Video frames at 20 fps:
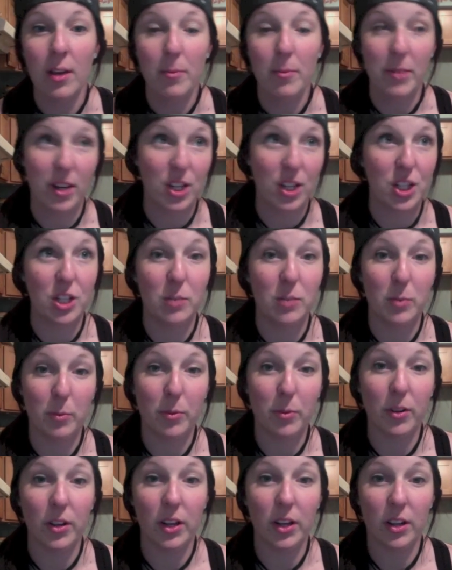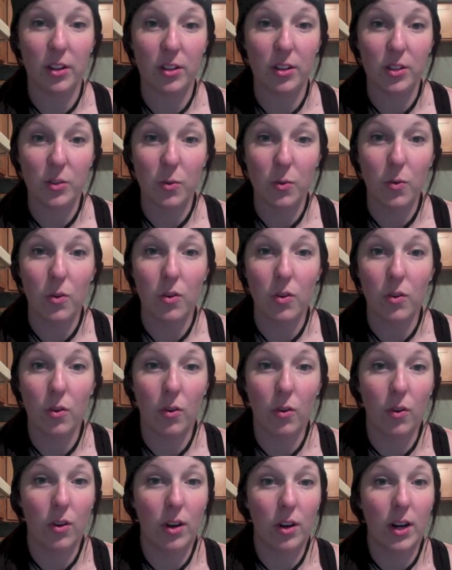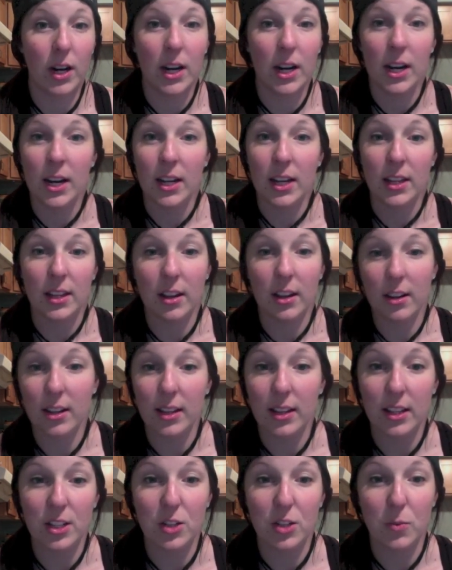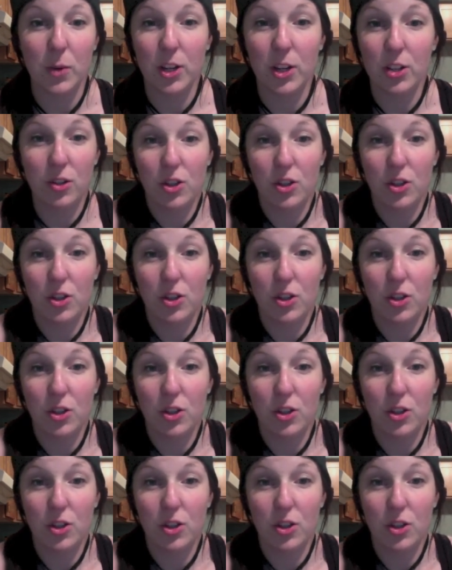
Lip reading: because she's been bullied in her school, or they're going to think she's weird.